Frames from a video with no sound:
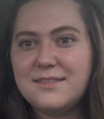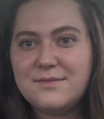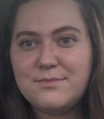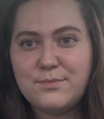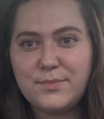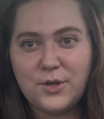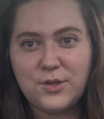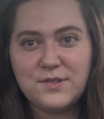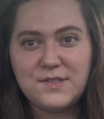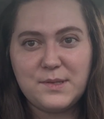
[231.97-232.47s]

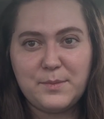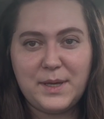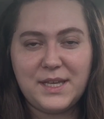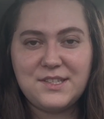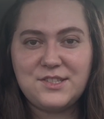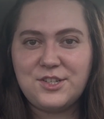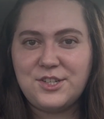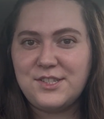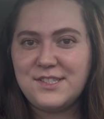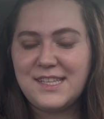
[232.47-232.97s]
both
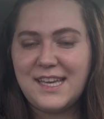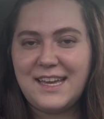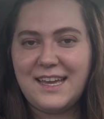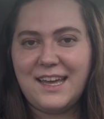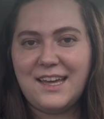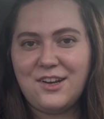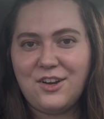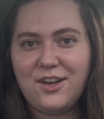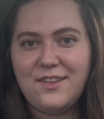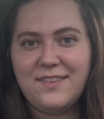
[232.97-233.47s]
semesters I
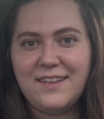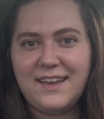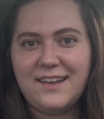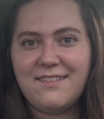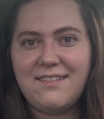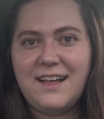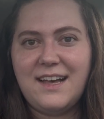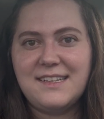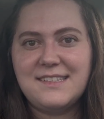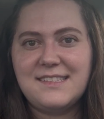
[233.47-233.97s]
had
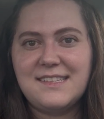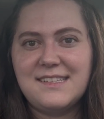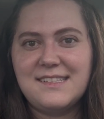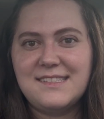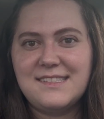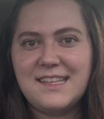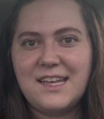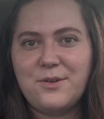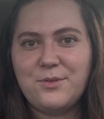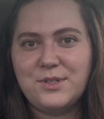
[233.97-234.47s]
online
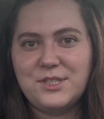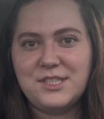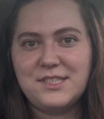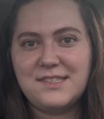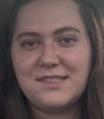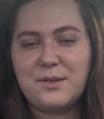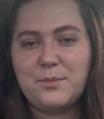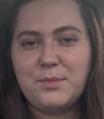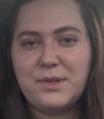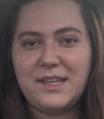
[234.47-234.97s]
classes that were
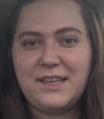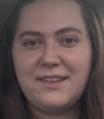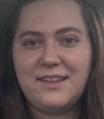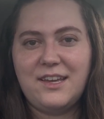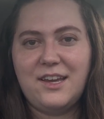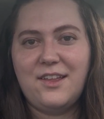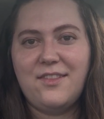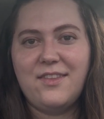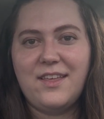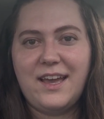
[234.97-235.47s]
just
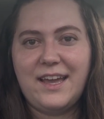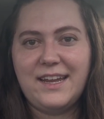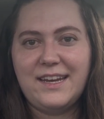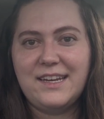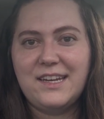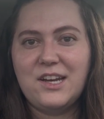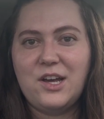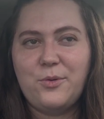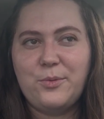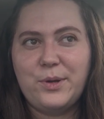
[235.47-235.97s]
completely
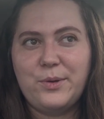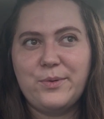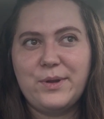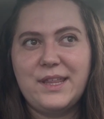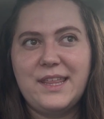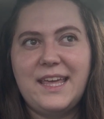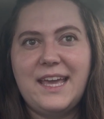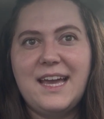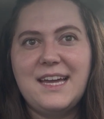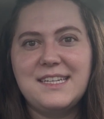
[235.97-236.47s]
online, and all we
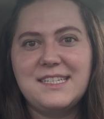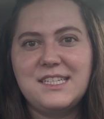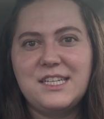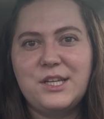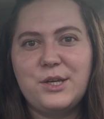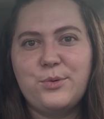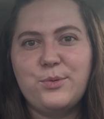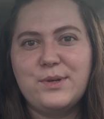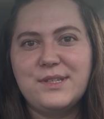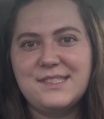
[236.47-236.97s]
really had to
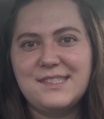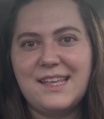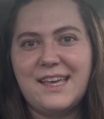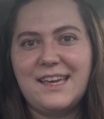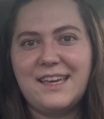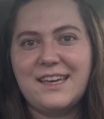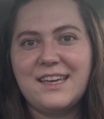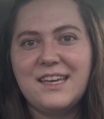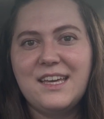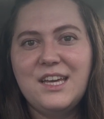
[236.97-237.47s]
do was
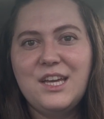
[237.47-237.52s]
like